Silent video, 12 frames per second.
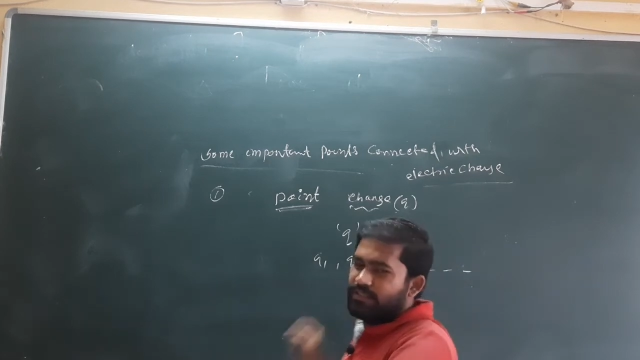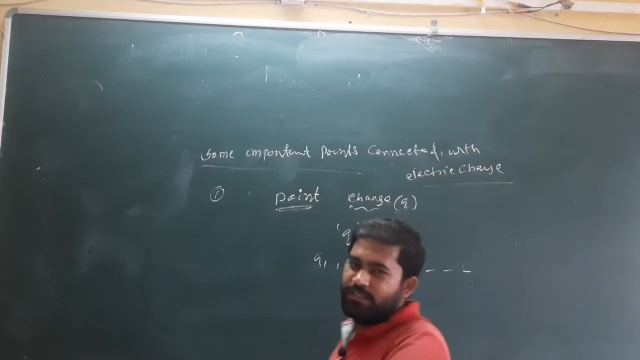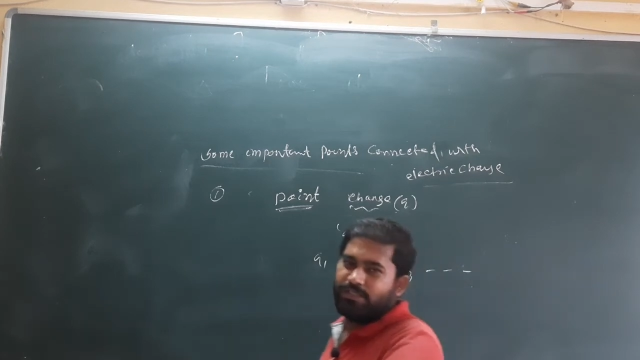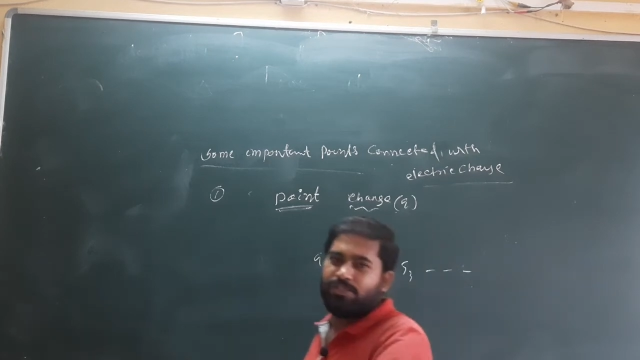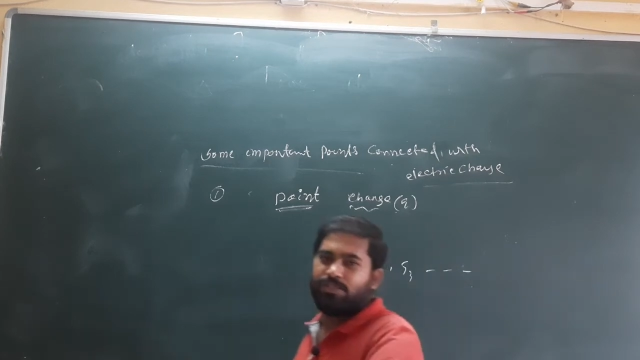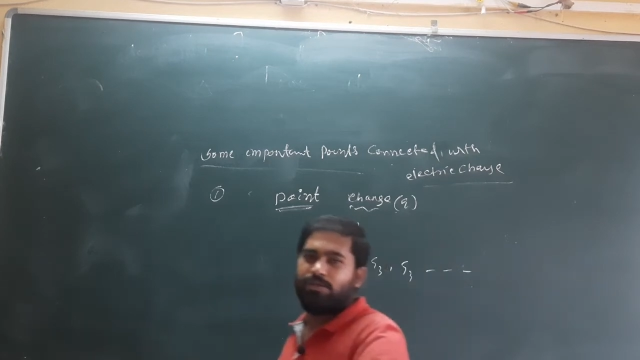
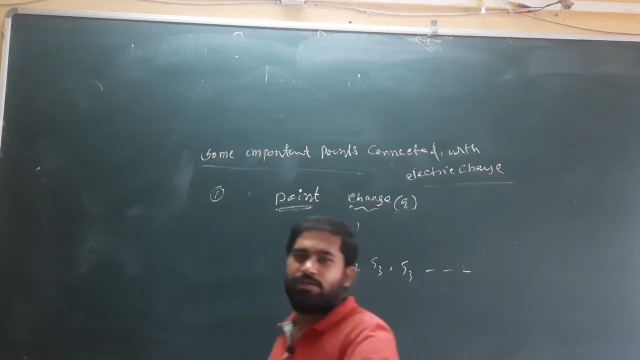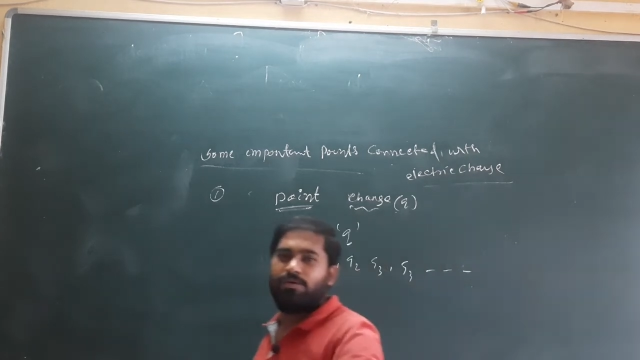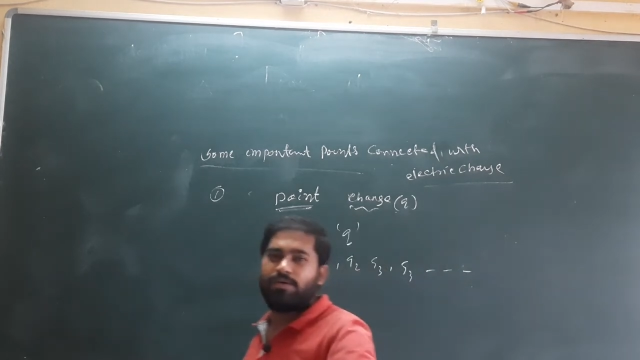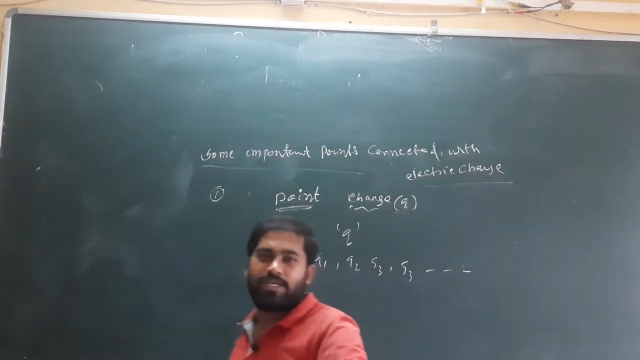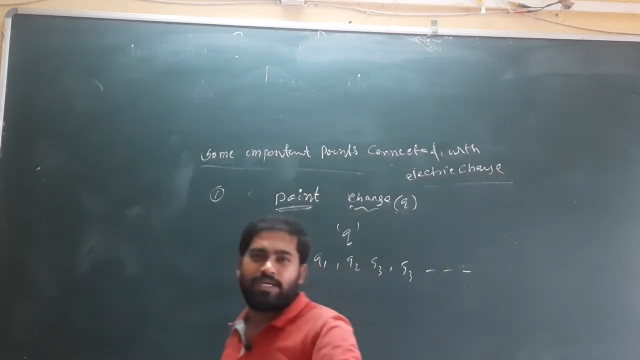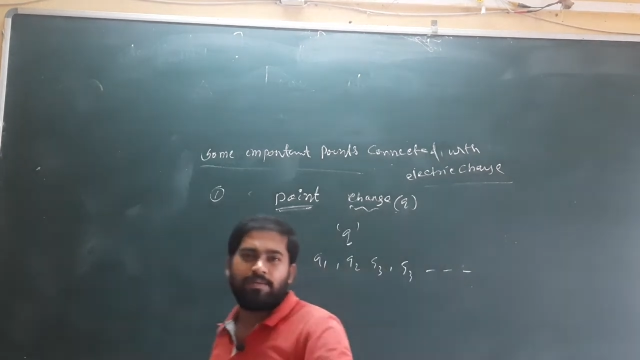this,
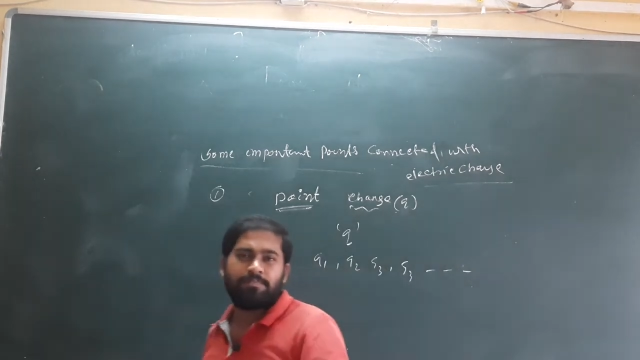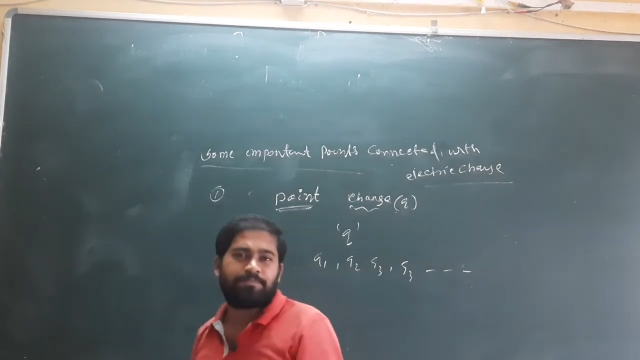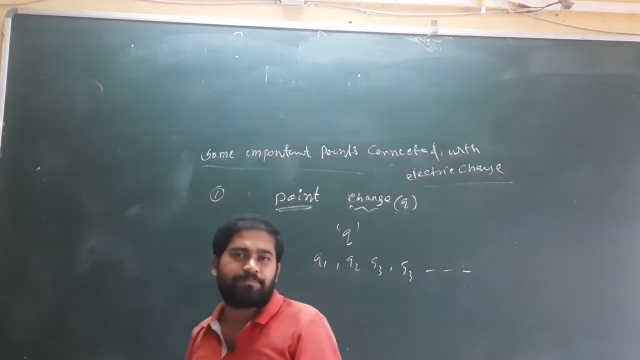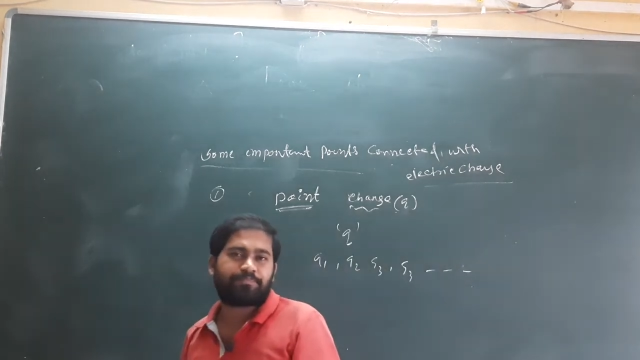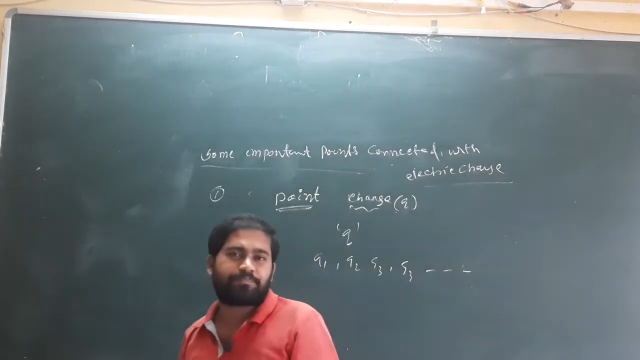okay.